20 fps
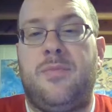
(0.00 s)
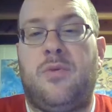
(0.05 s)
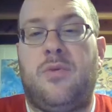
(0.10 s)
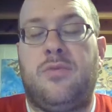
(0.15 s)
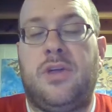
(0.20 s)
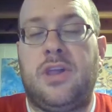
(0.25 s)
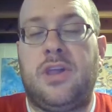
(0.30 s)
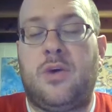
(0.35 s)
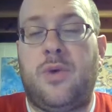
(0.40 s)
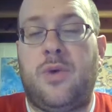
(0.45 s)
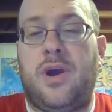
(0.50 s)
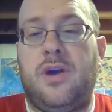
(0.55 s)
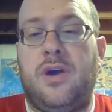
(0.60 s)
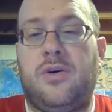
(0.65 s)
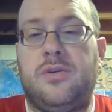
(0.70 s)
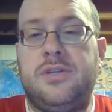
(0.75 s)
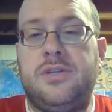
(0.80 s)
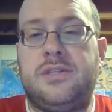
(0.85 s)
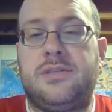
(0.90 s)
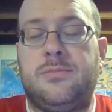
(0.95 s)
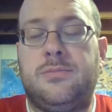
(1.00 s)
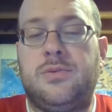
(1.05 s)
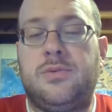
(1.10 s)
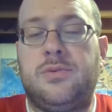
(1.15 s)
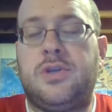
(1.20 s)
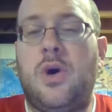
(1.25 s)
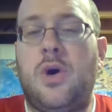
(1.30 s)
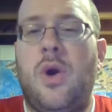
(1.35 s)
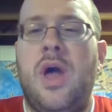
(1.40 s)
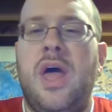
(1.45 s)
reliquary holy symbols.
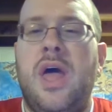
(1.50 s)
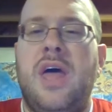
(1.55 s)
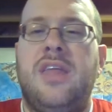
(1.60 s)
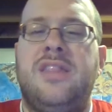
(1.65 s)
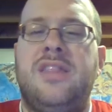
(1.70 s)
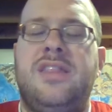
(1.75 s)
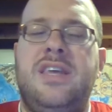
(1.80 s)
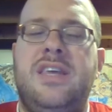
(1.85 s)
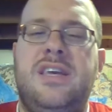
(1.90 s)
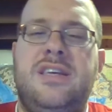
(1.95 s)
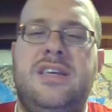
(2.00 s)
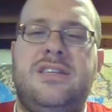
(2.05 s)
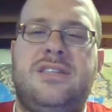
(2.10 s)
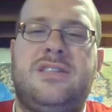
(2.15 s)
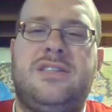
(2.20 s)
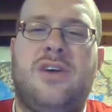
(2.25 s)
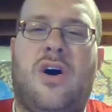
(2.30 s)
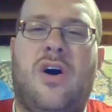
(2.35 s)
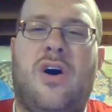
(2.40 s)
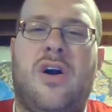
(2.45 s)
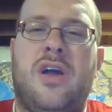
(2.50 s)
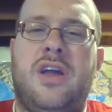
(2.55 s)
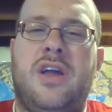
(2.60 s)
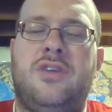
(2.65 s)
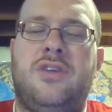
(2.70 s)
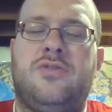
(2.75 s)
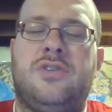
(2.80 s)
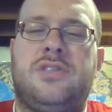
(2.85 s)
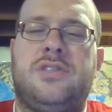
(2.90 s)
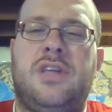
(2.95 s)
So these are
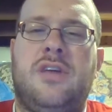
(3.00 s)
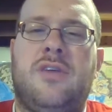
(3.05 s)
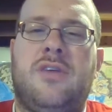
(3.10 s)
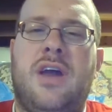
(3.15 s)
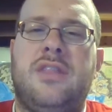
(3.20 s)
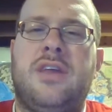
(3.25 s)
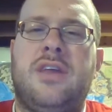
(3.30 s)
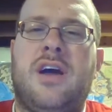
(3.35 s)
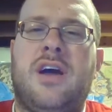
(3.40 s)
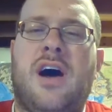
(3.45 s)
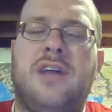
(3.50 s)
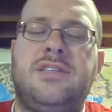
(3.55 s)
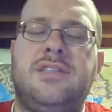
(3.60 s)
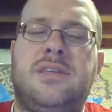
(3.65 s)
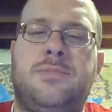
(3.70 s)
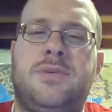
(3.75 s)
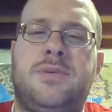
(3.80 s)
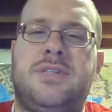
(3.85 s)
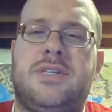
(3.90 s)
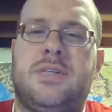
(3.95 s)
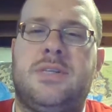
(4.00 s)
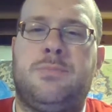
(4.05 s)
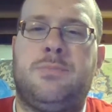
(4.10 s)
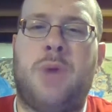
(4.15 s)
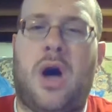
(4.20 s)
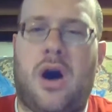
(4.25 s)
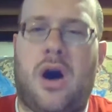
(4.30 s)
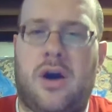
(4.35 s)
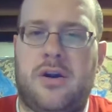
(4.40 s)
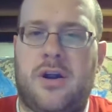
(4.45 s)
interesting, right? The concept is it's a
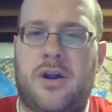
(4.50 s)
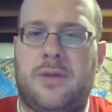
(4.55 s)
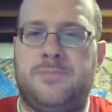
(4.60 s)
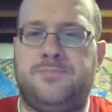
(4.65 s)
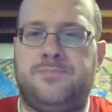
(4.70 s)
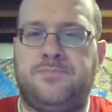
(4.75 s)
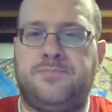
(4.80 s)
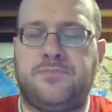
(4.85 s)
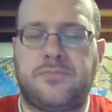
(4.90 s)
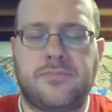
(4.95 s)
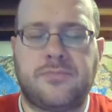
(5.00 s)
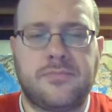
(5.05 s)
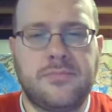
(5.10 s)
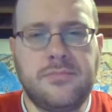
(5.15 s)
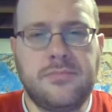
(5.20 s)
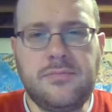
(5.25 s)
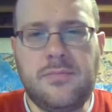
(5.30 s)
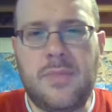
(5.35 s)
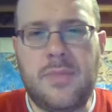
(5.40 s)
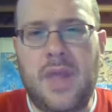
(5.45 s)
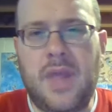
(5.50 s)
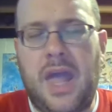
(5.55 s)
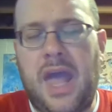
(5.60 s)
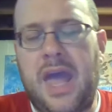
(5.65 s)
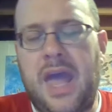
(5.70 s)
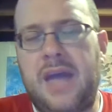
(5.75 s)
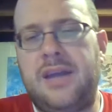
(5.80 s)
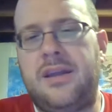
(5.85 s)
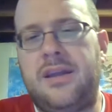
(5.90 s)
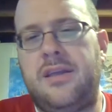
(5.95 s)
potter.
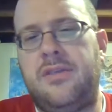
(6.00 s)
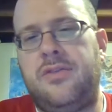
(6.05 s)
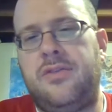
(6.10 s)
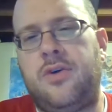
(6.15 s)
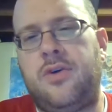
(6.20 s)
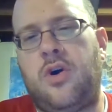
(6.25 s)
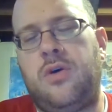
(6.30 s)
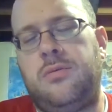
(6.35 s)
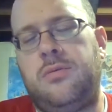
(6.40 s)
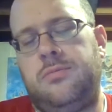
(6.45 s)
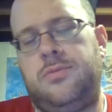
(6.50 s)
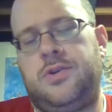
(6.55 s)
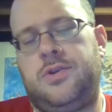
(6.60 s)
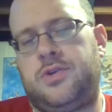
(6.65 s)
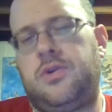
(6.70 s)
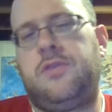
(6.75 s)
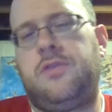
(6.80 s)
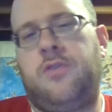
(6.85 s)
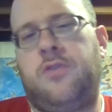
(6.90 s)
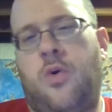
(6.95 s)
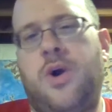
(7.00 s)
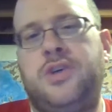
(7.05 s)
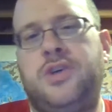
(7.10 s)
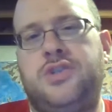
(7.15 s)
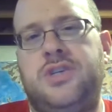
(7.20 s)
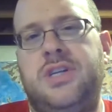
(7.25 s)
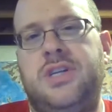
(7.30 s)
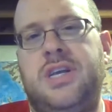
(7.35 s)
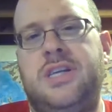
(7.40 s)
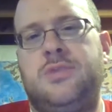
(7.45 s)
And the sort of
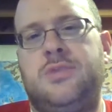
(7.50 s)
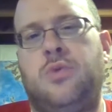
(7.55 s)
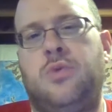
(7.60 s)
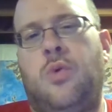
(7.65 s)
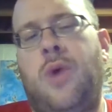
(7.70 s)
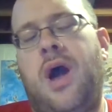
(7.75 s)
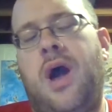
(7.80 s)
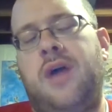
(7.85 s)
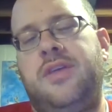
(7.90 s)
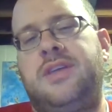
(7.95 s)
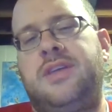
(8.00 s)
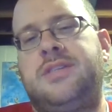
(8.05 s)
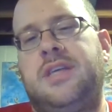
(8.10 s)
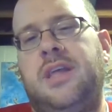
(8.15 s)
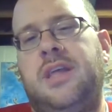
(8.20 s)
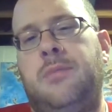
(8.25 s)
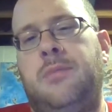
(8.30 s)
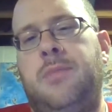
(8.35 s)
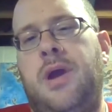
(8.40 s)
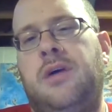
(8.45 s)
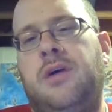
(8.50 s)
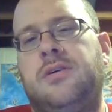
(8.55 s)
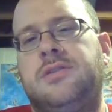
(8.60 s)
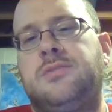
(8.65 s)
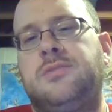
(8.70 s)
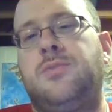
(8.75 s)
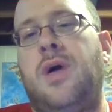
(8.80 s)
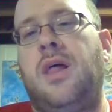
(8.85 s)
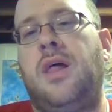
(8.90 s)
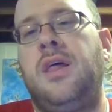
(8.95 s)
question is, well, why are they selling
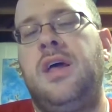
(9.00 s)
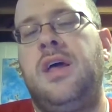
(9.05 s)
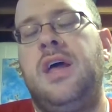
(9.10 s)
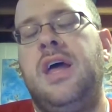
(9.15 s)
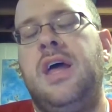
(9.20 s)
barrels? Well,